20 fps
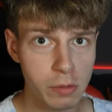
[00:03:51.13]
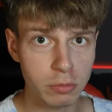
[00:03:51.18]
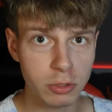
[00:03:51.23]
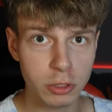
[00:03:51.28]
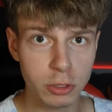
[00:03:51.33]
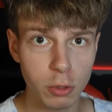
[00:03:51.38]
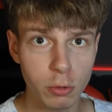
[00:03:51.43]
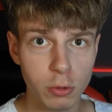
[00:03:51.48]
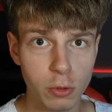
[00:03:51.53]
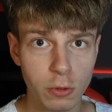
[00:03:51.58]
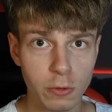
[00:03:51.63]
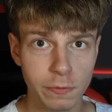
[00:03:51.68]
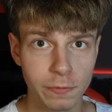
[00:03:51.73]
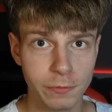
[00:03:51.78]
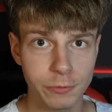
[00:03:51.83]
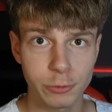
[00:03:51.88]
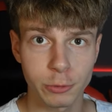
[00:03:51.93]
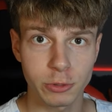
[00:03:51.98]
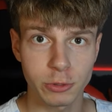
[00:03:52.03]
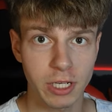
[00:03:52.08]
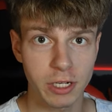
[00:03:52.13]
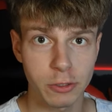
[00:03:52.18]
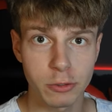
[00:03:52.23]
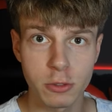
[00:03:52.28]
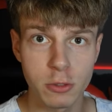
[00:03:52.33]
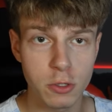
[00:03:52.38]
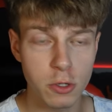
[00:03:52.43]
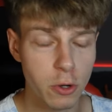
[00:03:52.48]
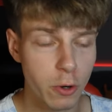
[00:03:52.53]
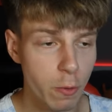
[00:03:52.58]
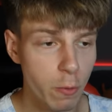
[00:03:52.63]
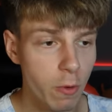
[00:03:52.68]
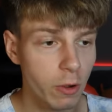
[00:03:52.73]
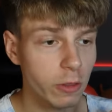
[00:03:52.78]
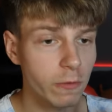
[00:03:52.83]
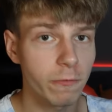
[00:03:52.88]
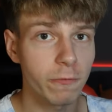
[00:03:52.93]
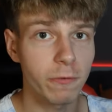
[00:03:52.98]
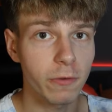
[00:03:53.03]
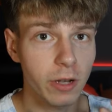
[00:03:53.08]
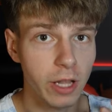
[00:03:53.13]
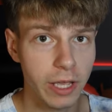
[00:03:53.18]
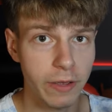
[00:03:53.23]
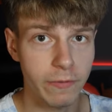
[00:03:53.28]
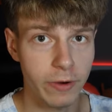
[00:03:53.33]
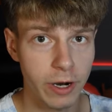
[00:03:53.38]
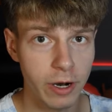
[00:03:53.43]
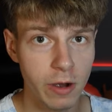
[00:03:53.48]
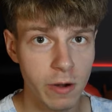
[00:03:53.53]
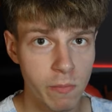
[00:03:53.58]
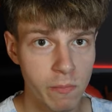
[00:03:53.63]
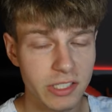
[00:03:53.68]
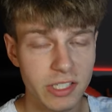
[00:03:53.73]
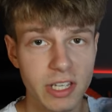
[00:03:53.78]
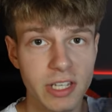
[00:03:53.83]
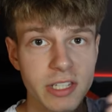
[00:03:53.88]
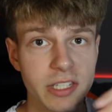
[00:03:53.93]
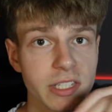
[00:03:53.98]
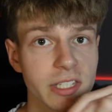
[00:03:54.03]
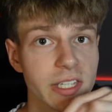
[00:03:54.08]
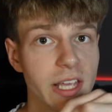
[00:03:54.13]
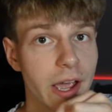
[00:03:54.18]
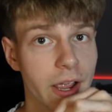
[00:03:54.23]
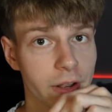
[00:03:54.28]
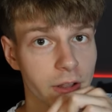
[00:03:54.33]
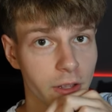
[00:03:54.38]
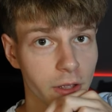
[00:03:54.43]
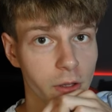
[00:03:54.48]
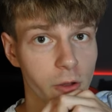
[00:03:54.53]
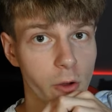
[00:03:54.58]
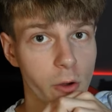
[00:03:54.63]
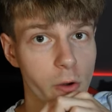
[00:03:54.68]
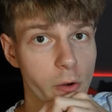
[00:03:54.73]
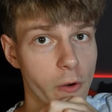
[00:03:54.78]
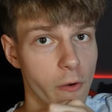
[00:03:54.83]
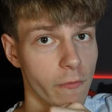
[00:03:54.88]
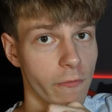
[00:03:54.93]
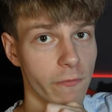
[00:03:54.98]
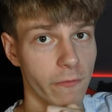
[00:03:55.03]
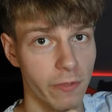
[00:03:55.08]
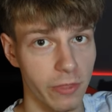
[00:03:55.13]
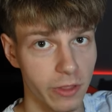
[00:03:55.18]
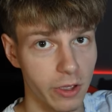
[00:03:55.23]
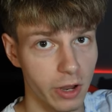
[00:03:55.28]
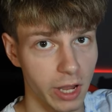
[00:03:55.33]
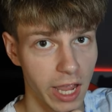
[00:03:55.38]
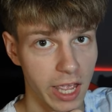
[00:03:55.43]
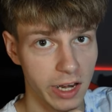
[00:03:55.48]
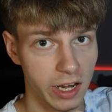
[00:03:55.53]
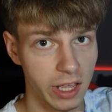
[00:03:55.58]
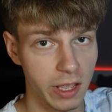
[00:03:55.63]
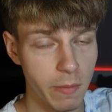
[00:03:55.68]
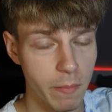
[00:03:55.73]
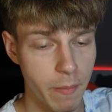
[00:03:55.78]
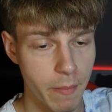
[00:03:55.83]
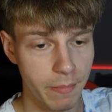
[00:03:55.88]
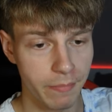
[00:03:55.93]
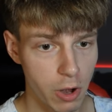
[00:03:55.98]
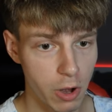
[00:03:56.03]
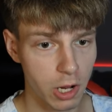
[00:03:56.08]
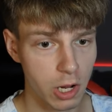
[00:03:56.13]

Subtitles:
I'm so confused. I don't know what flavor is inside of the candy,